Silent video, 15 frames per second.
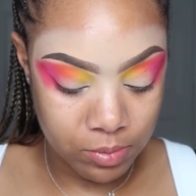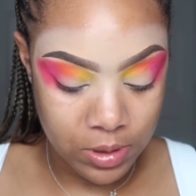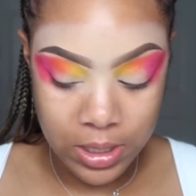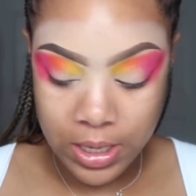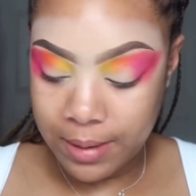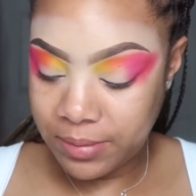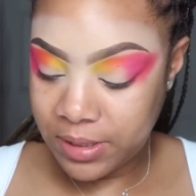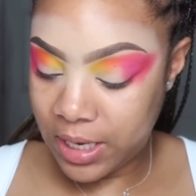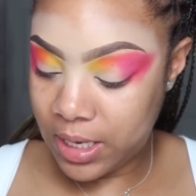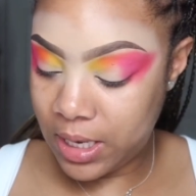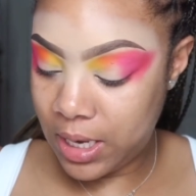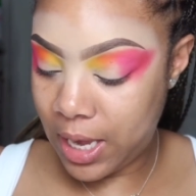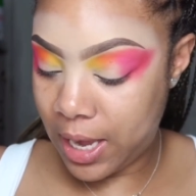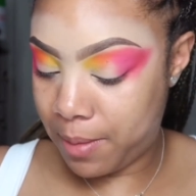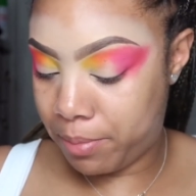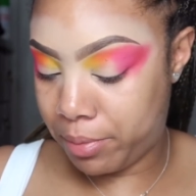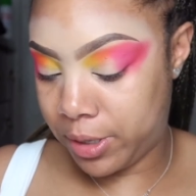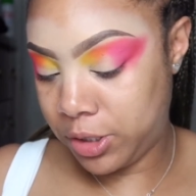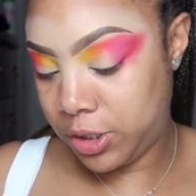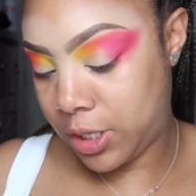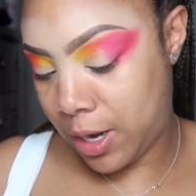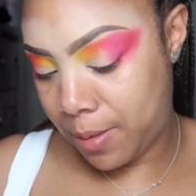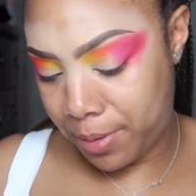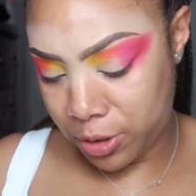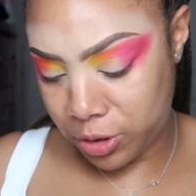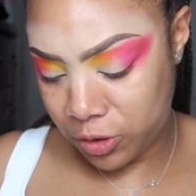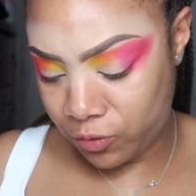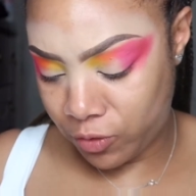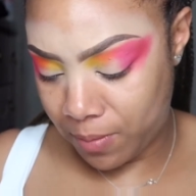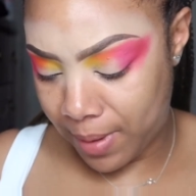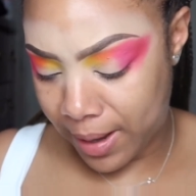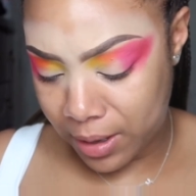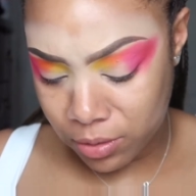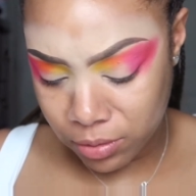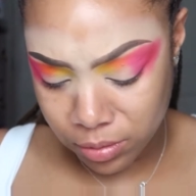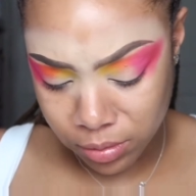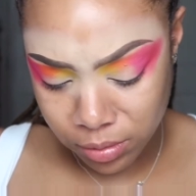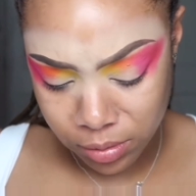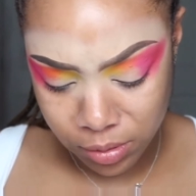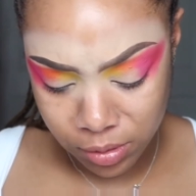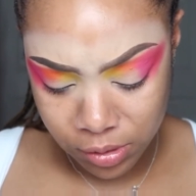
And I'm taking a brush that I purchased from Michael's.